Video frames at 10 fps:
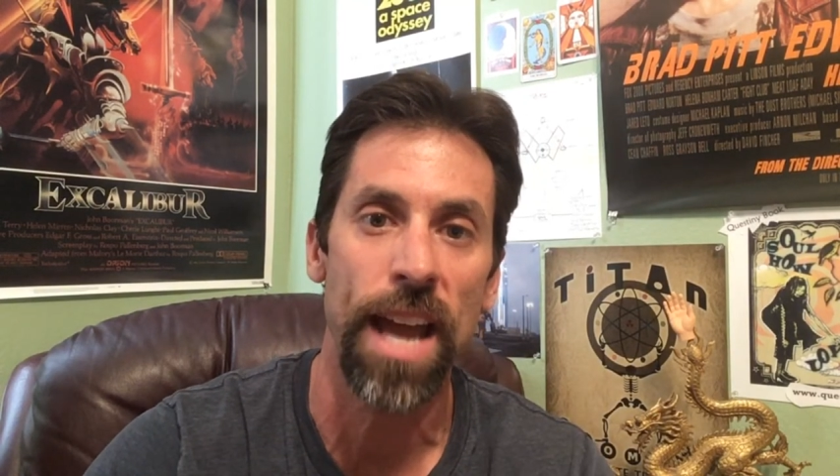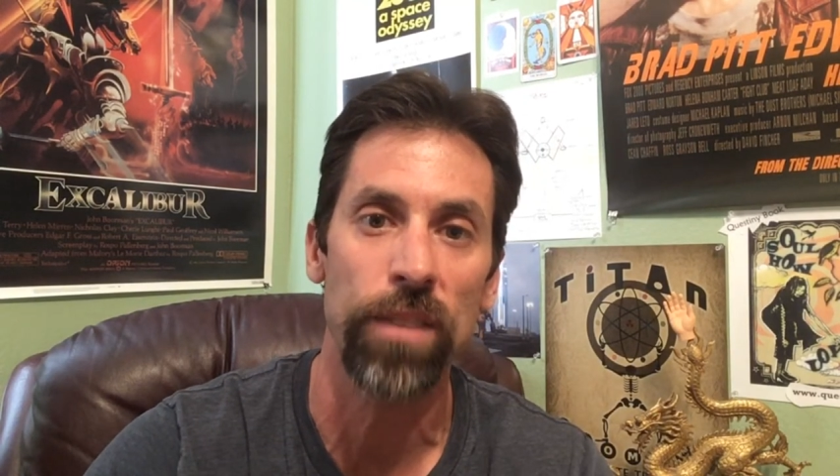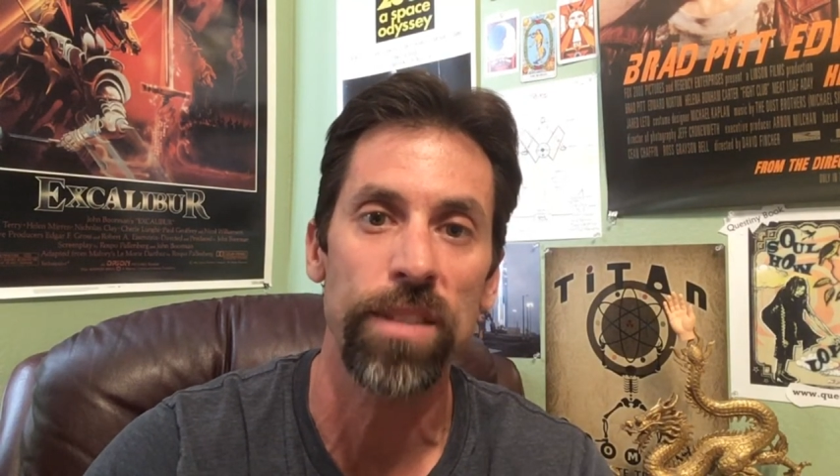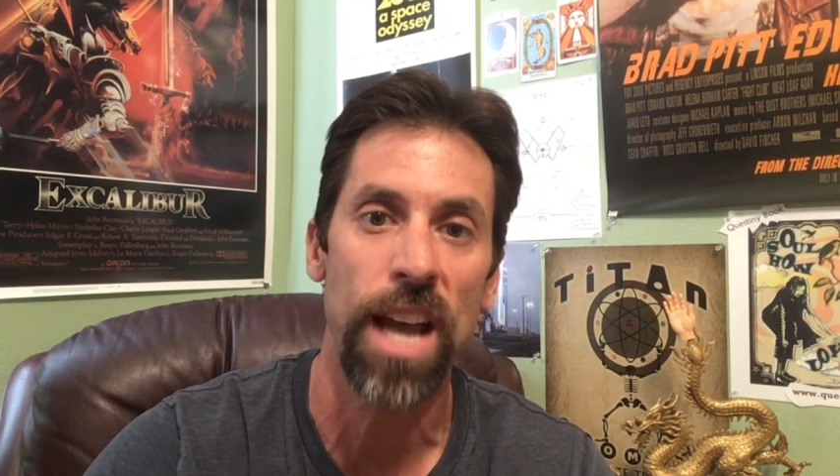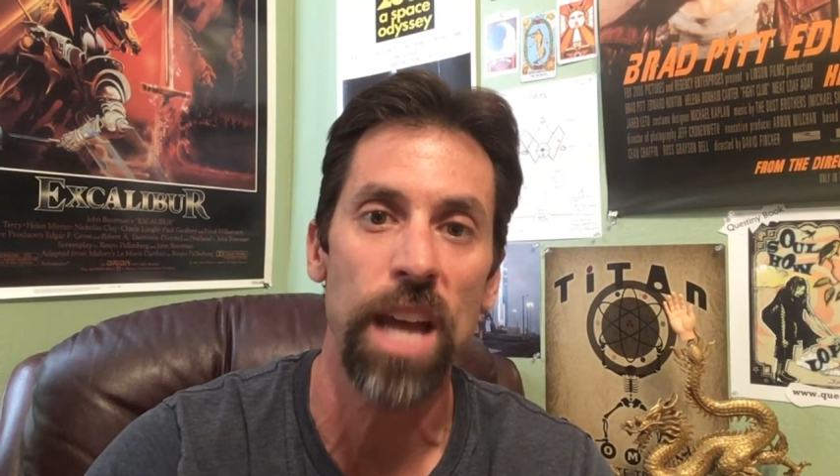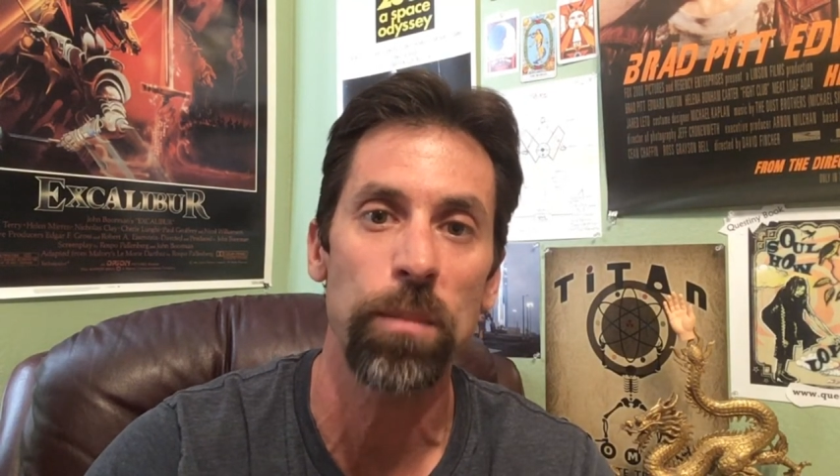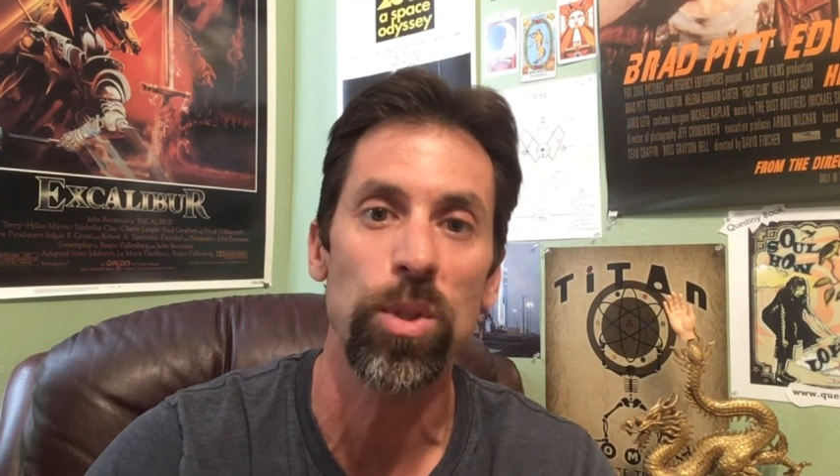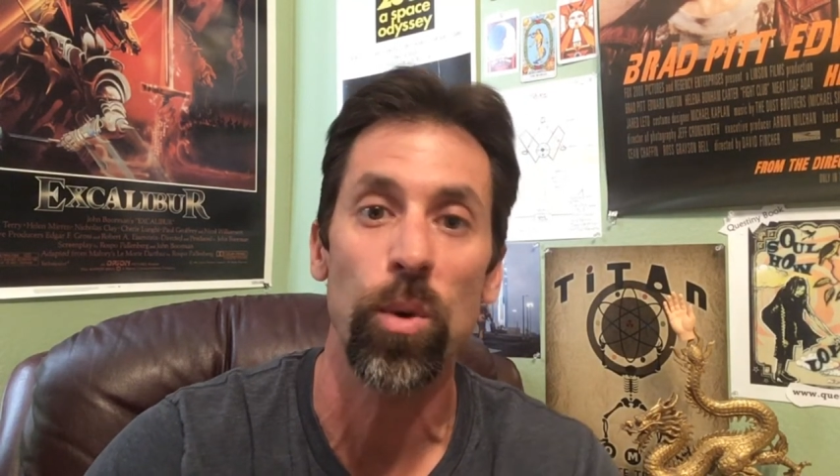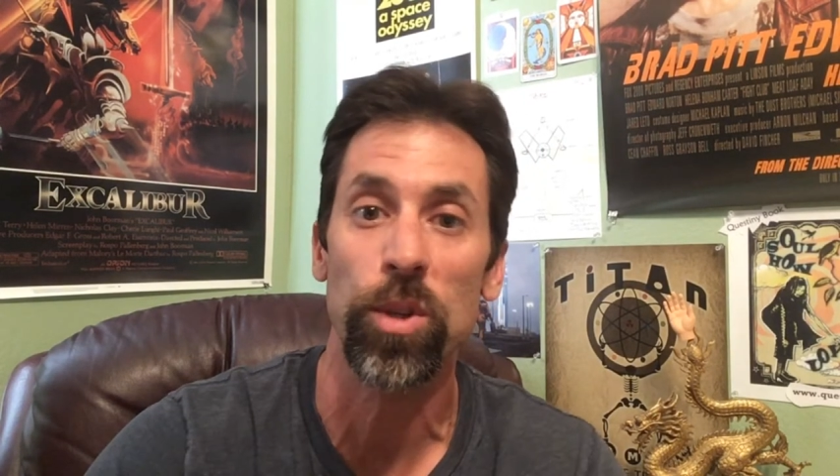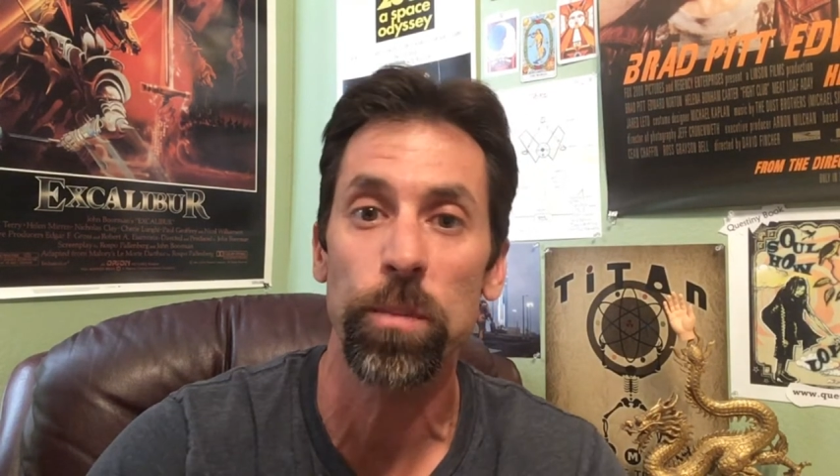out of time
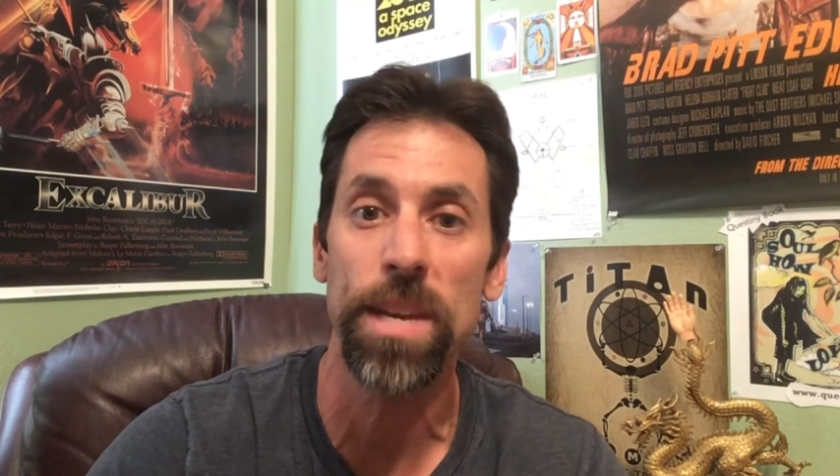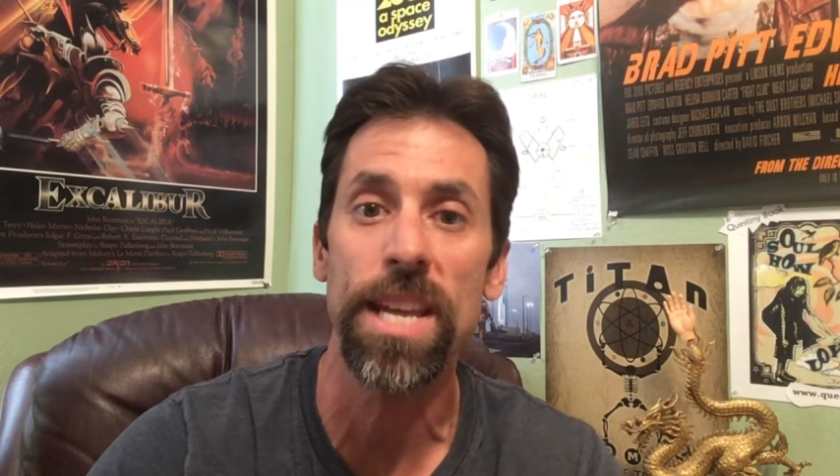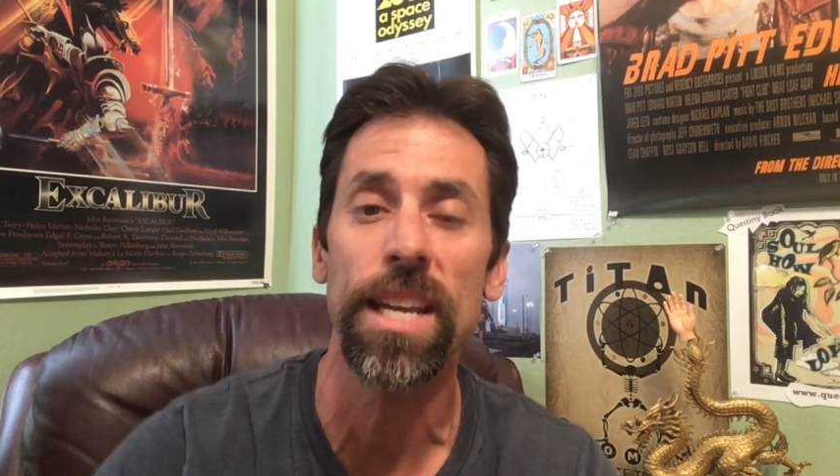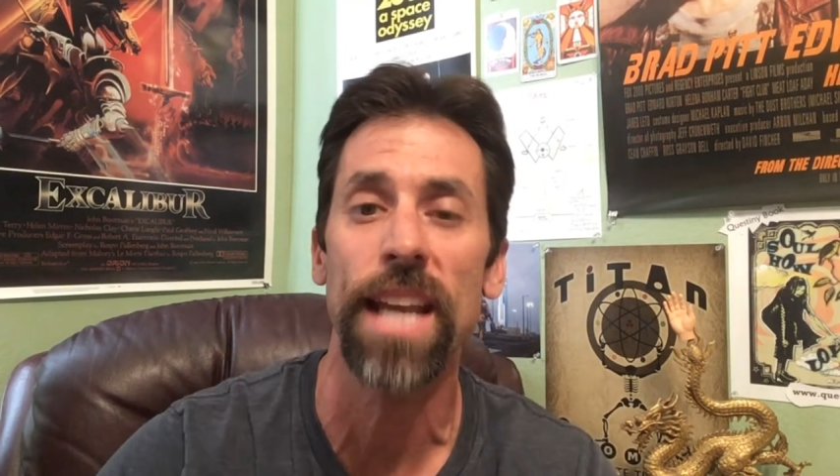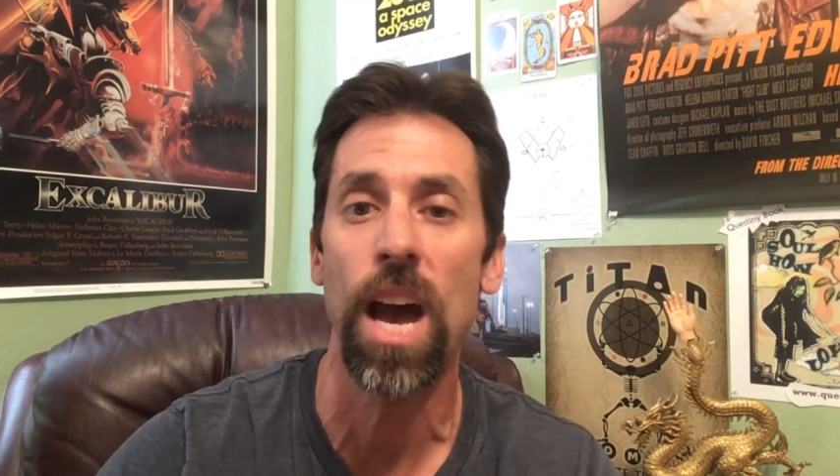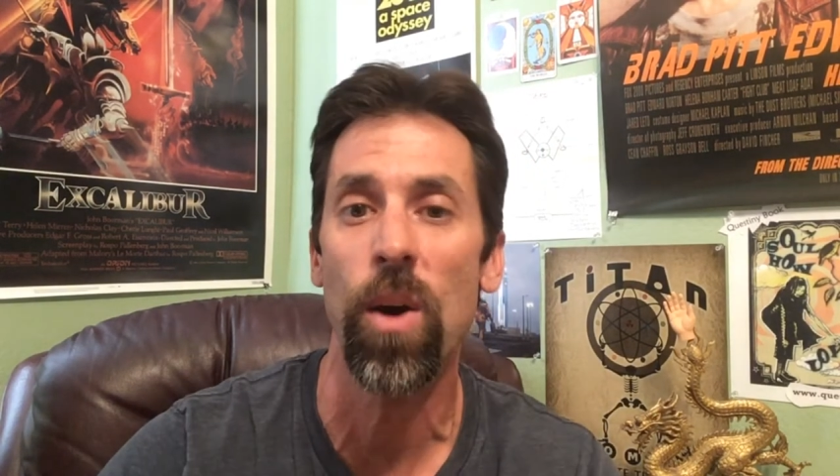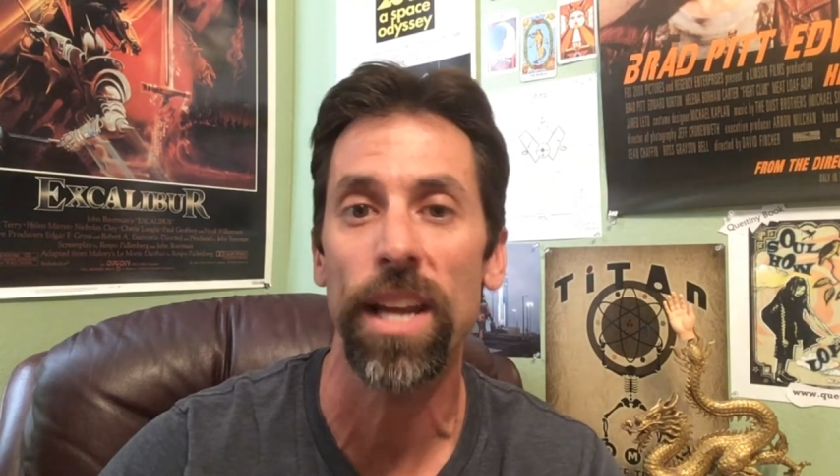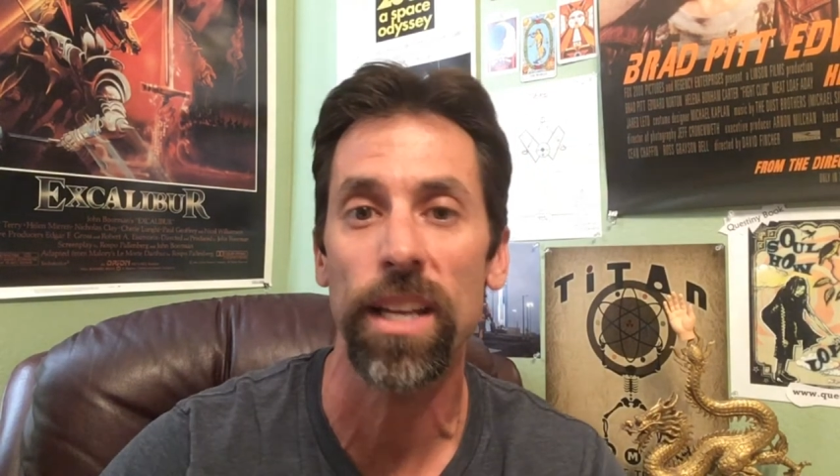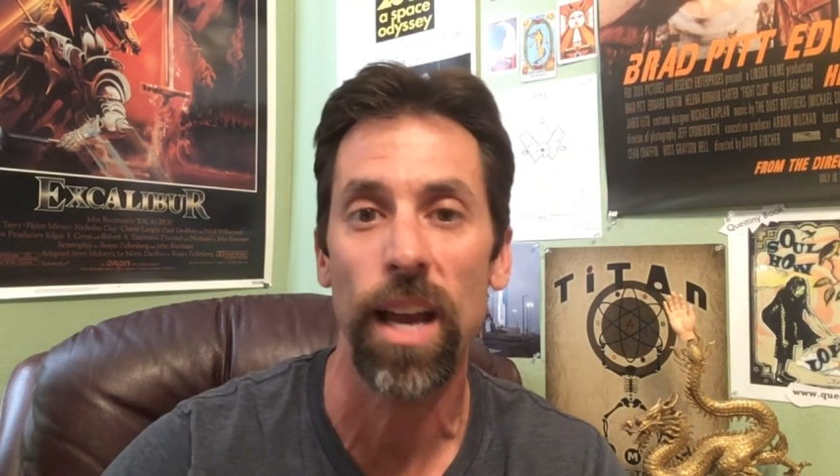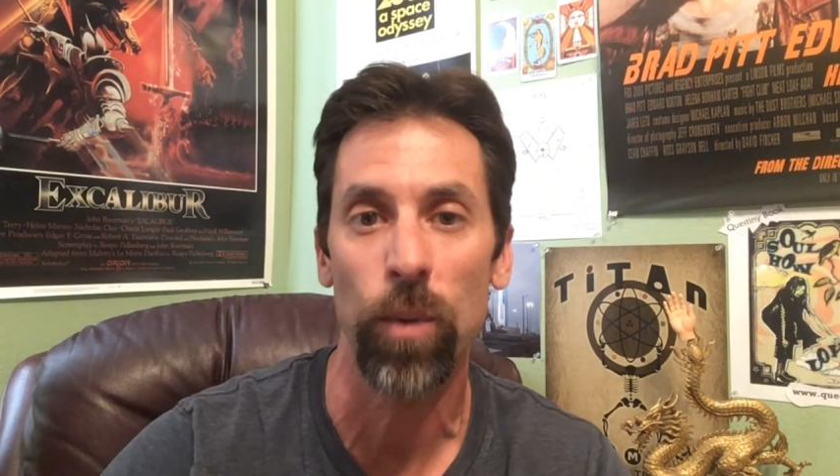so to speak and how I